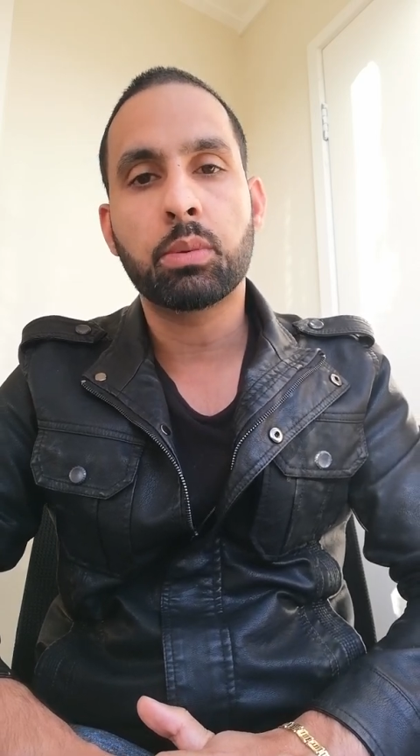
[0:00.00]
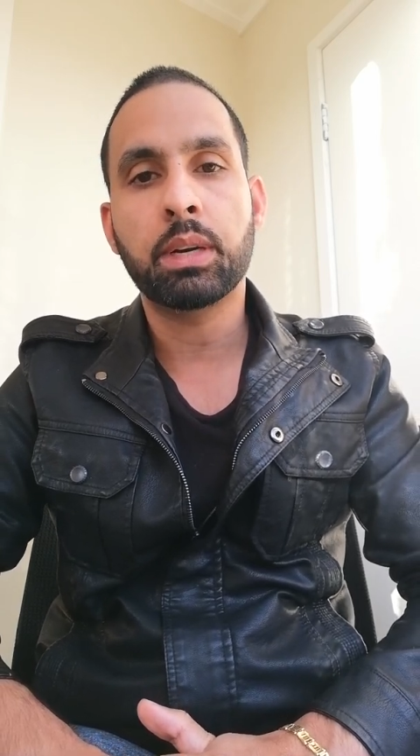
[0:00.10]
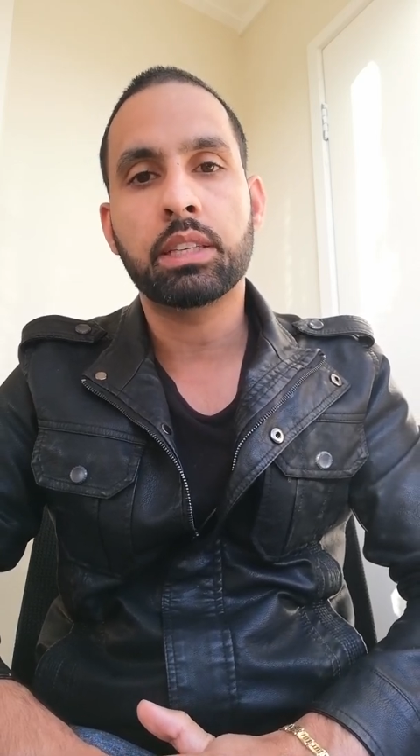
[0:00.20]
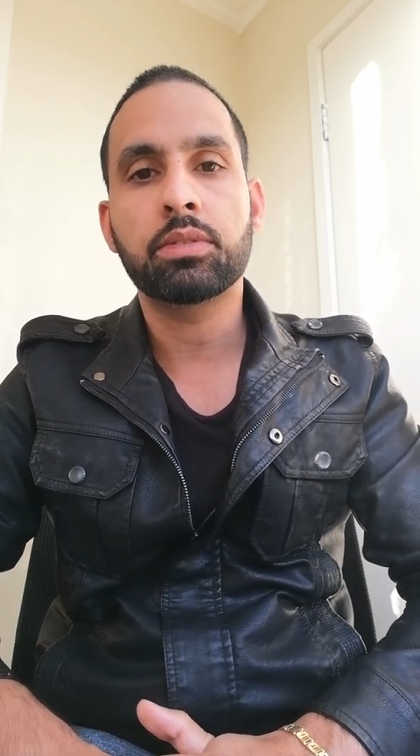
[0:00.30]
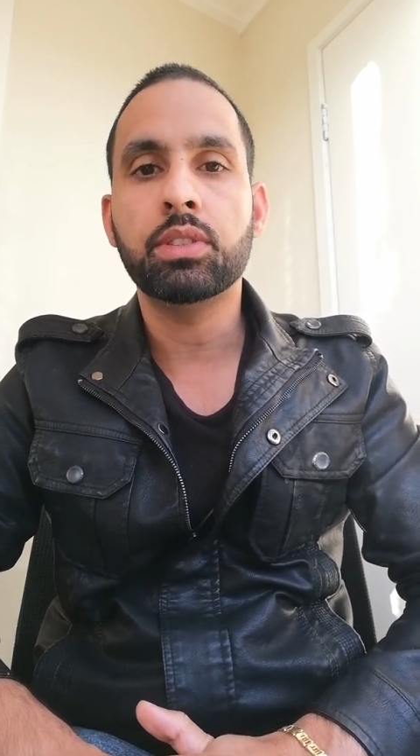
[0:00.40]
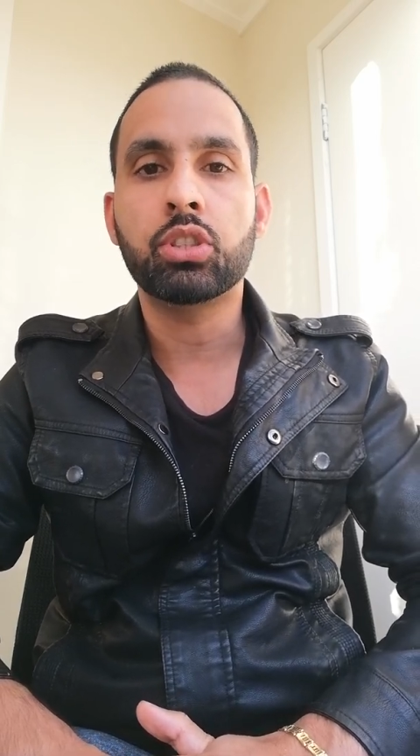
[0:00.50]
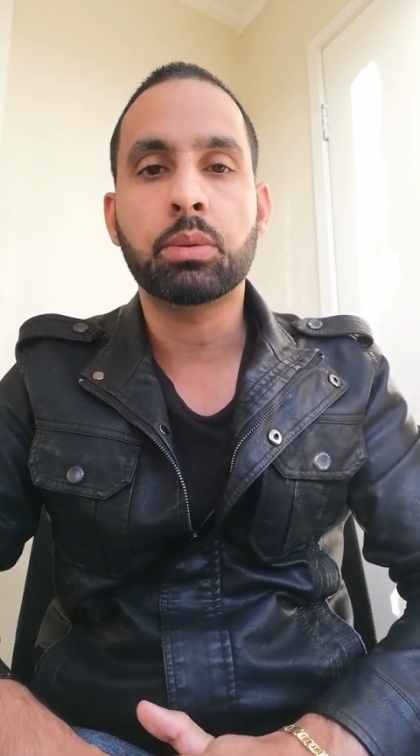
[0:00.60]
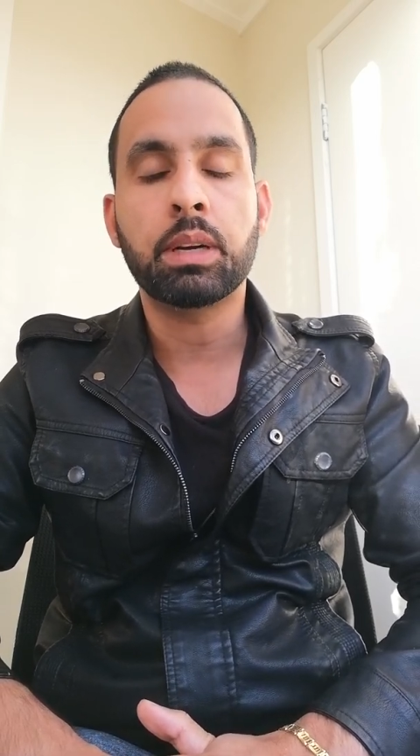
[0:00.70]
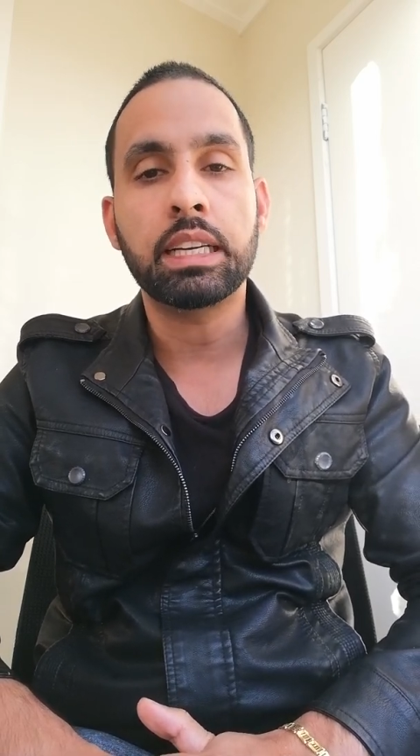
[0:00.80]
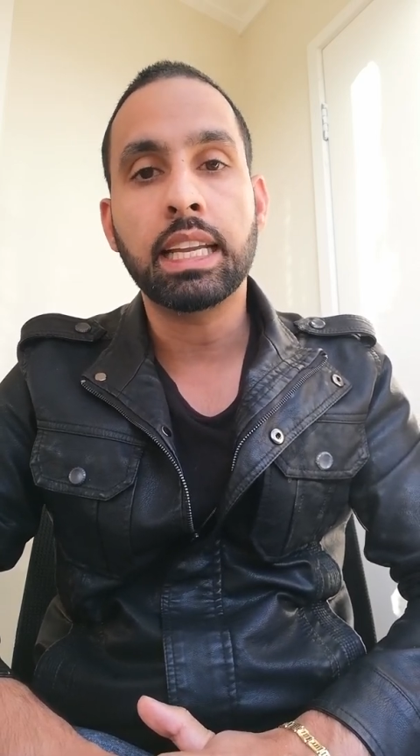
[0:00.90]
a better future
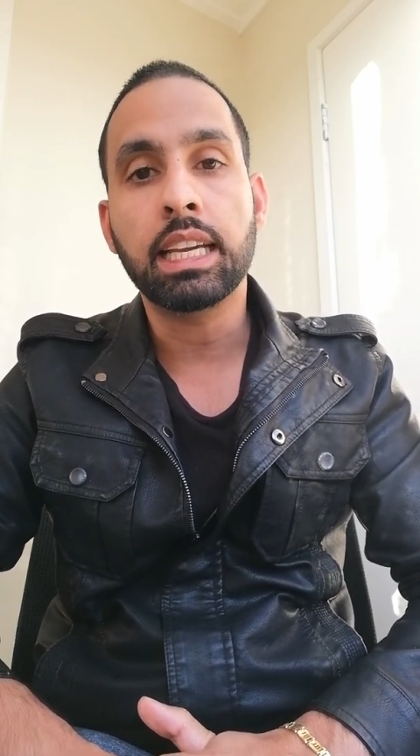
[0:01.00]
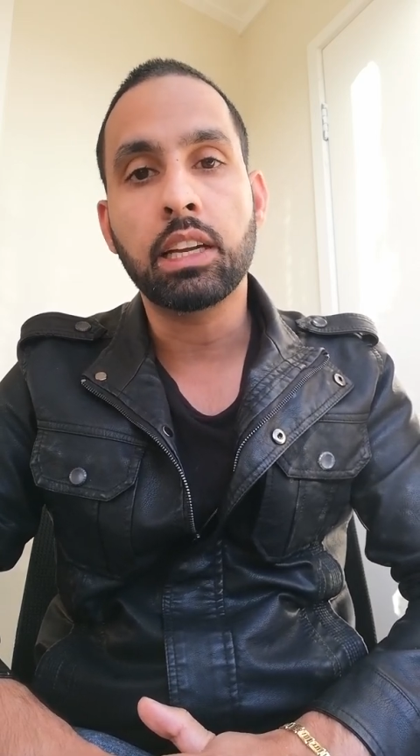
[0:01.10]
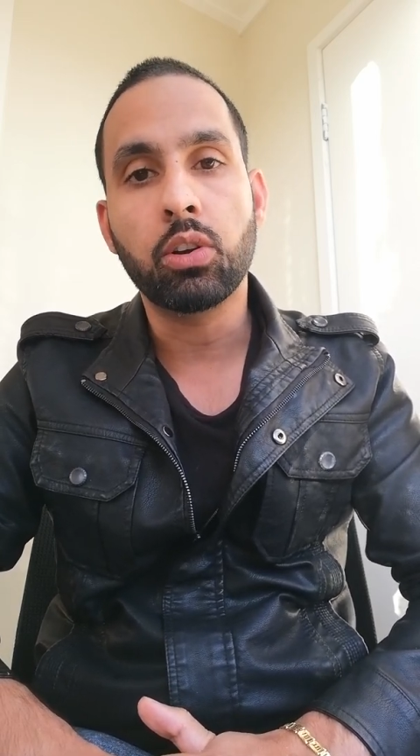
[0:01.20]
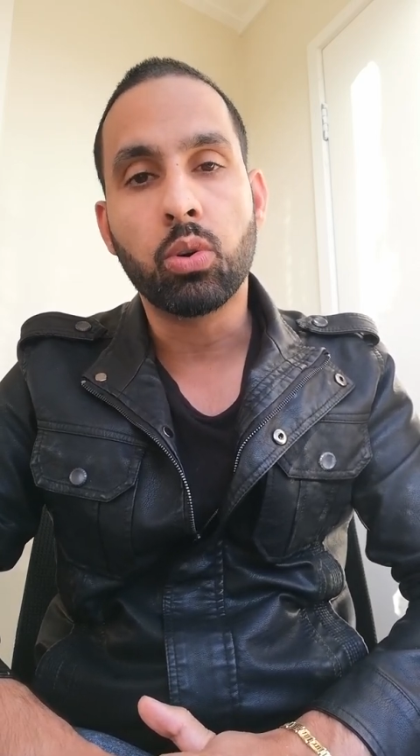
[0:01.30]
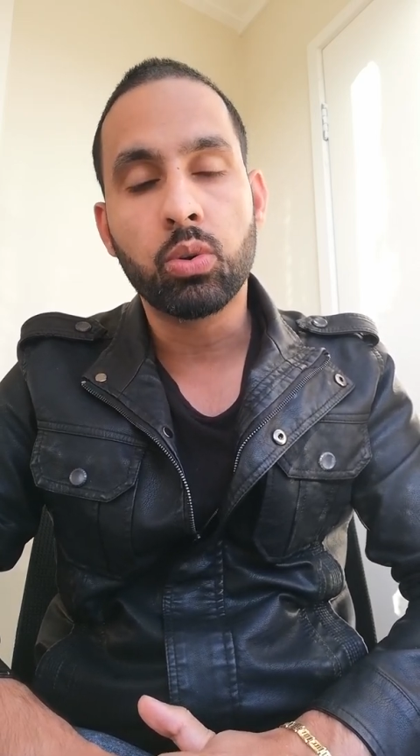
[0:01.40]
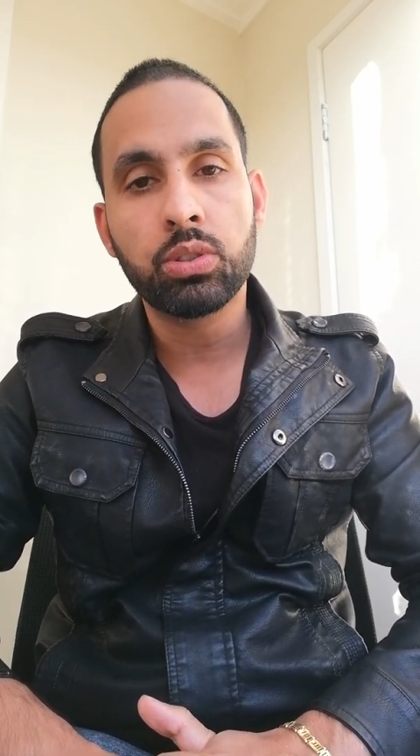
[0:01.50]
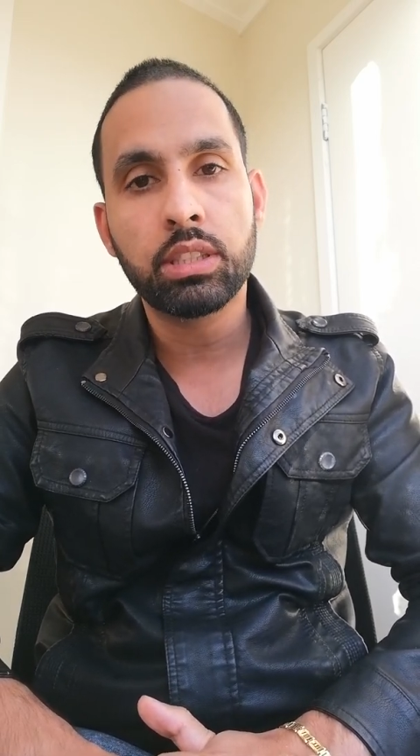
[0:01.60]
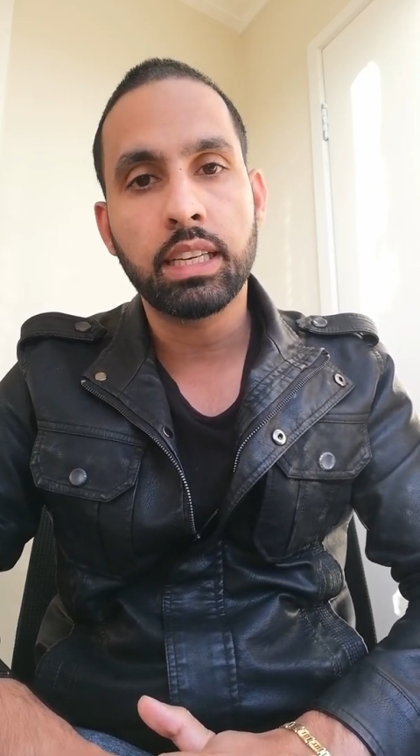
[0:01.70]
by taking loans